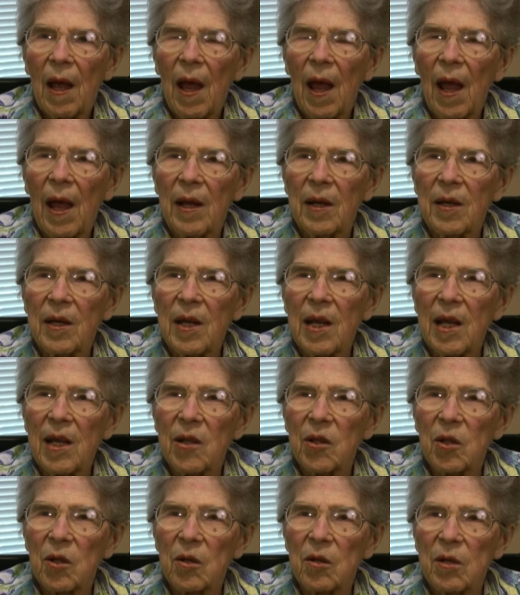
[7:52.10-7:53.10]
And
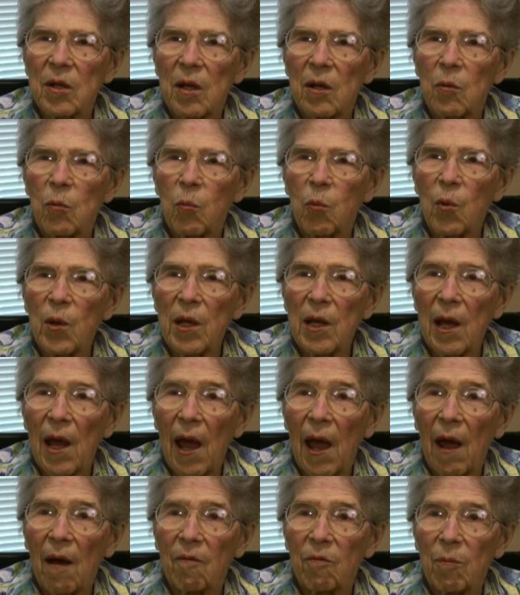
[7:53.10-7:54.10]
neither did we
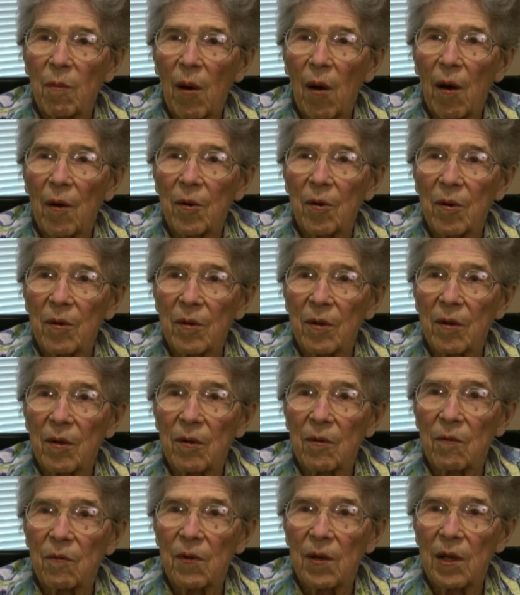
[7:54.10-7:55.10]
have modern
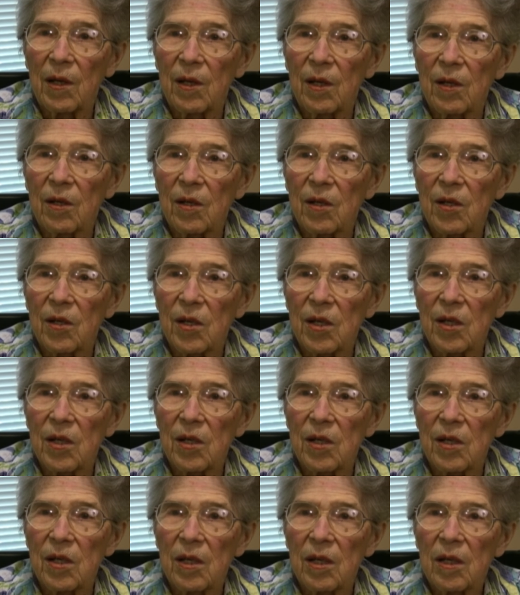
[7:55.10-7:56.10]
conveniences.
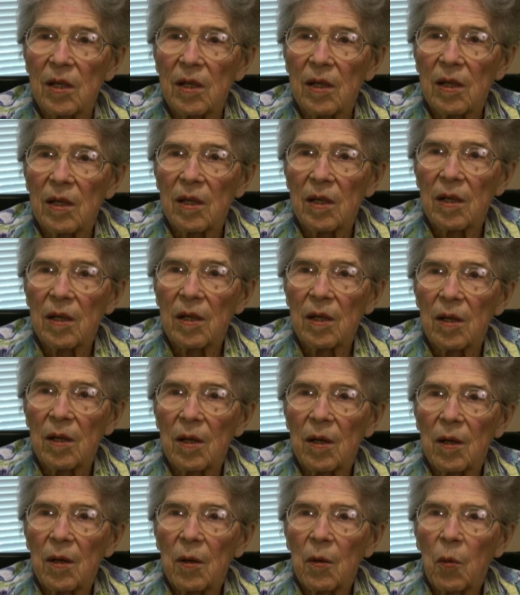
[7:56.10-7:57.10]

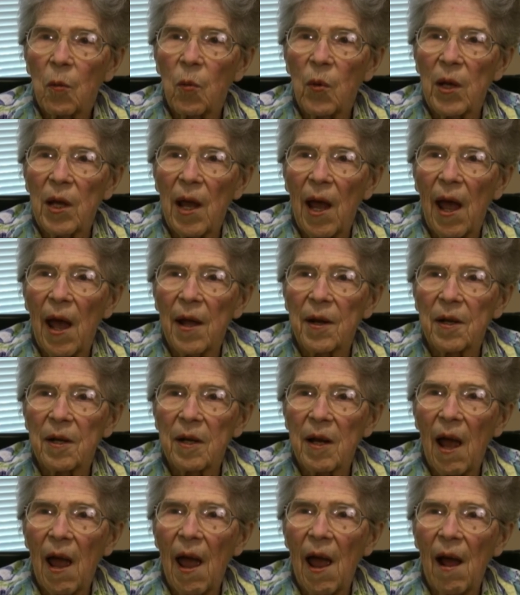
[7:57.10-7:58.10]
We had
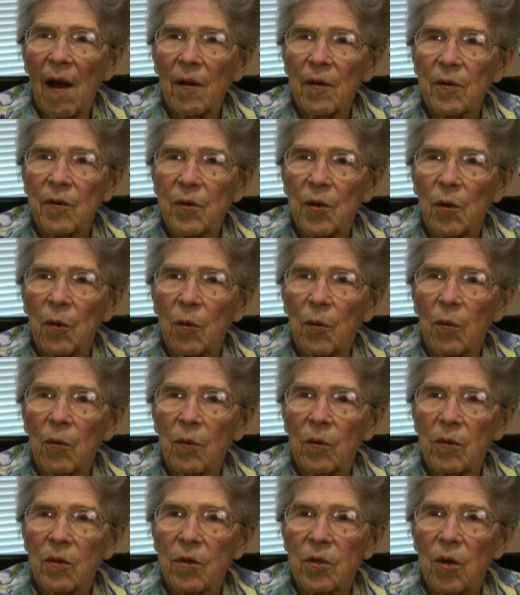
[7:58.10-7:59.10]
an outdoor
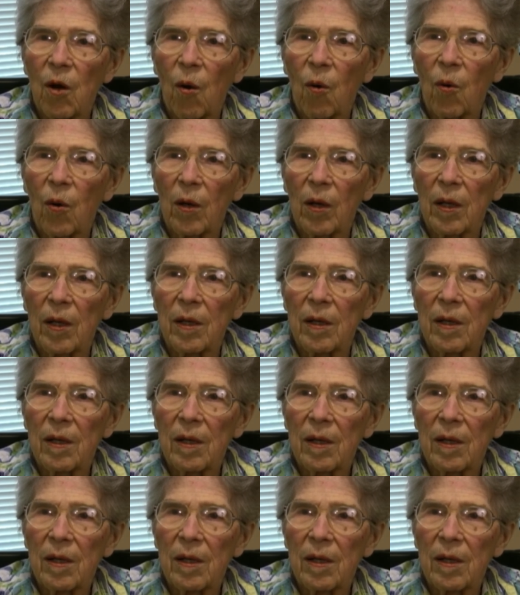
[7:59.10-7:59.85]
toilet,